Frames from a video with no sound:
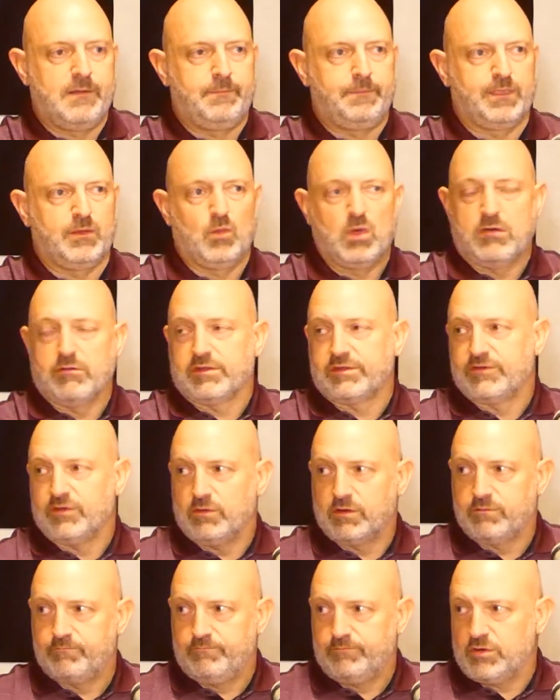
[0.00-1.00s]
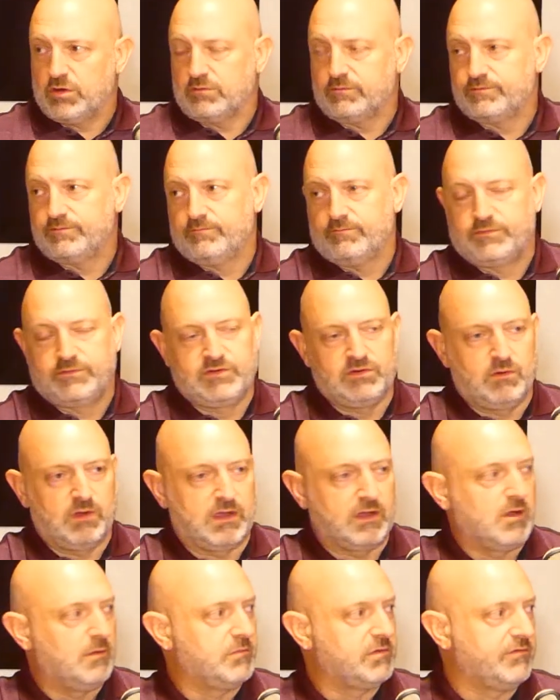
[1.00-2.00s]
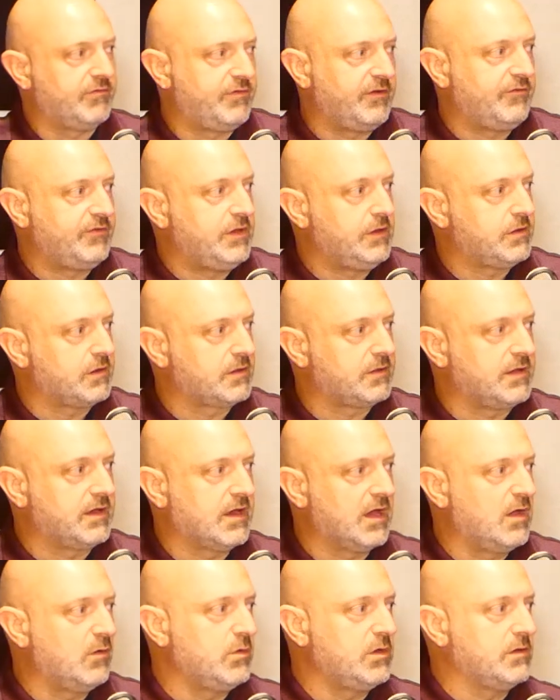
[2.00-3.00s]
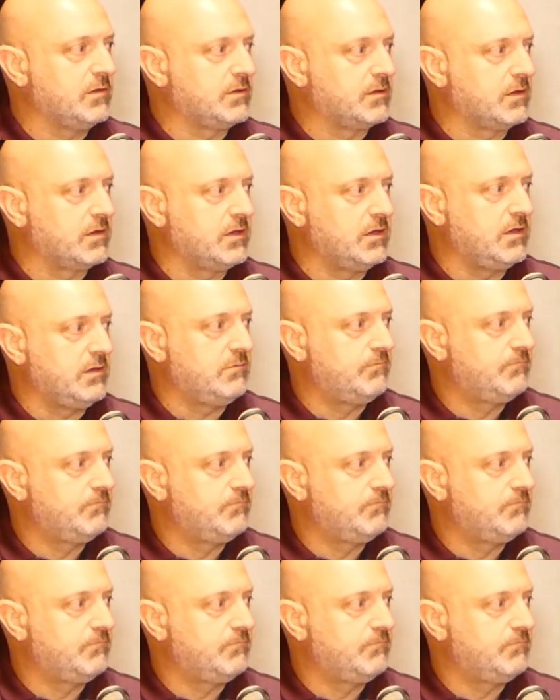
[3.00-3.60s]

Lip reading: Whereas two incomes of 50, 60K, we used to see